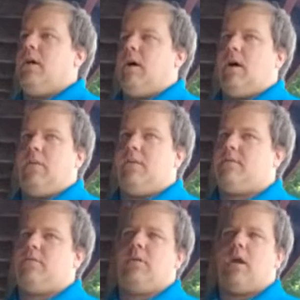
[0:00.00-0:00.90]

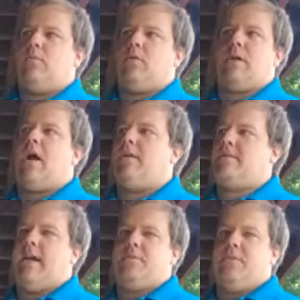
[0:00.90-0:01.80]
One of the hardest
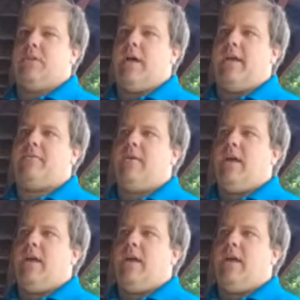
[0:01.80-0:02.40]
times of your life,